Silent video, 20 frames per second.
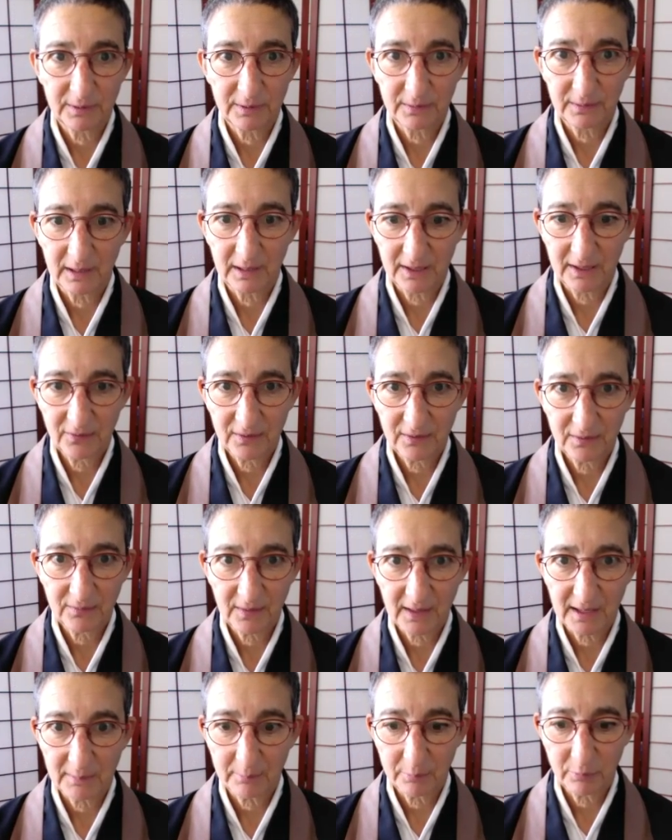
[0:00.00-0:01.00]
And I think
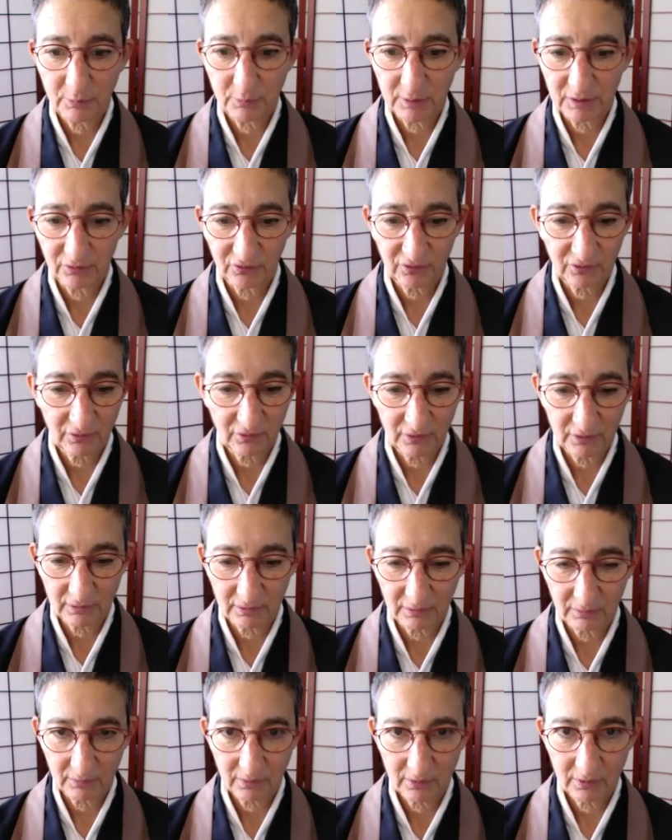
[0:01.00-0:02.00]
that points to
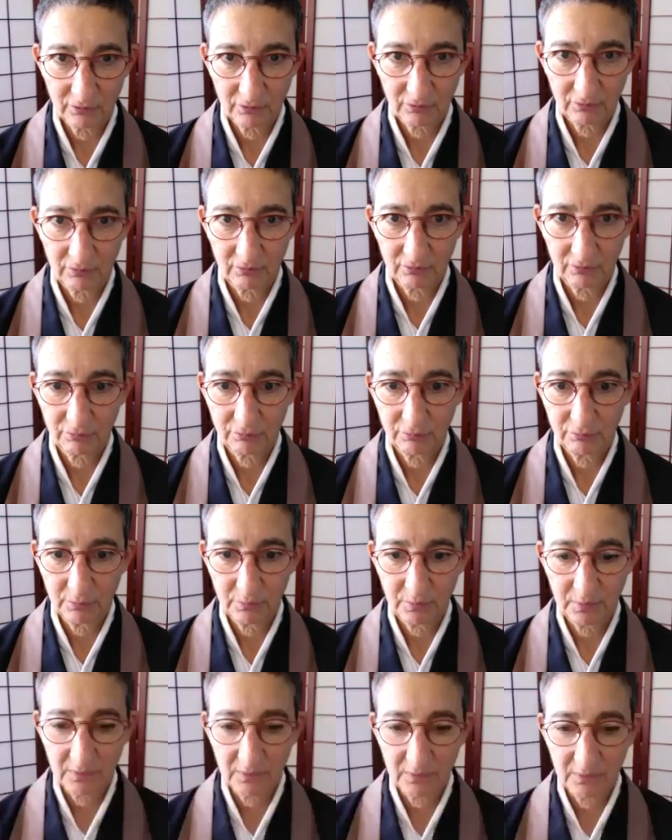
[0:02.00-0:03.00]
the
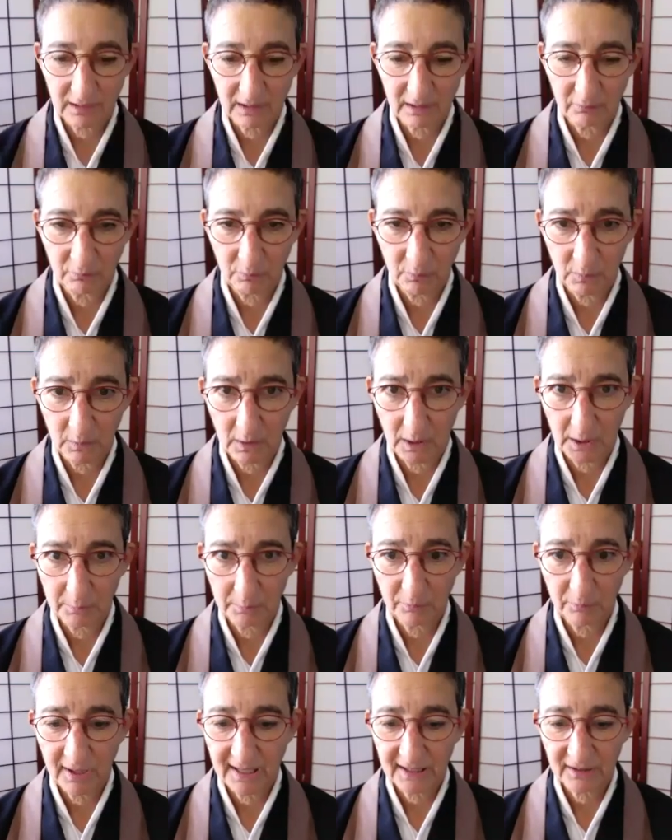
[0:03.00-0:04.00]
truth that our
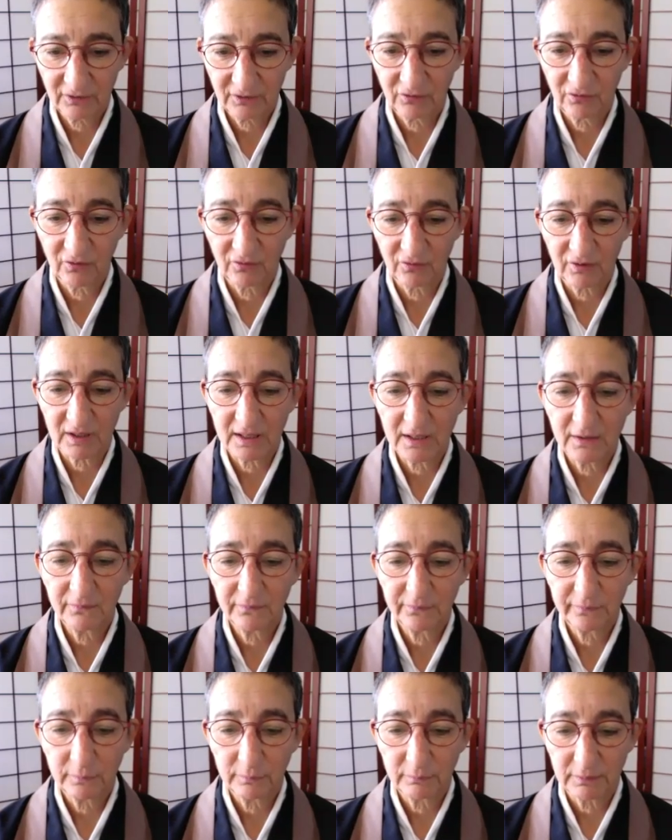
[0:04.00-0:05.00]
practice is
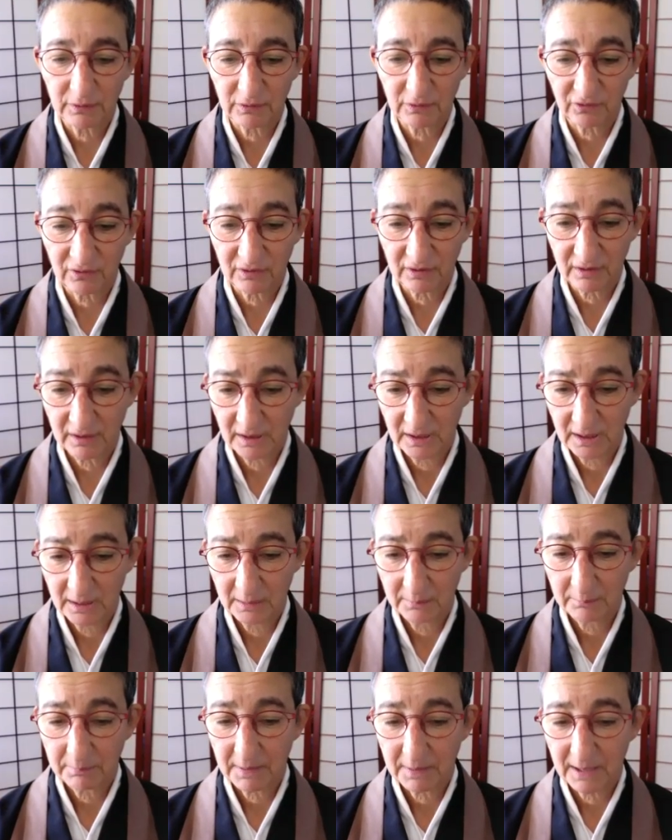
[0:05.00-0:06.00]
influenced
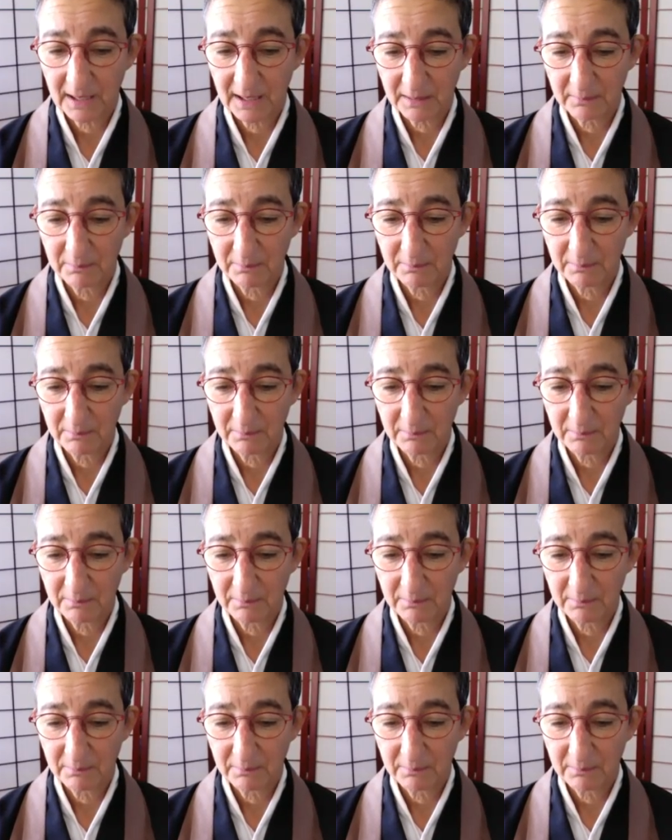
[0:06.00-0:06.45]
by.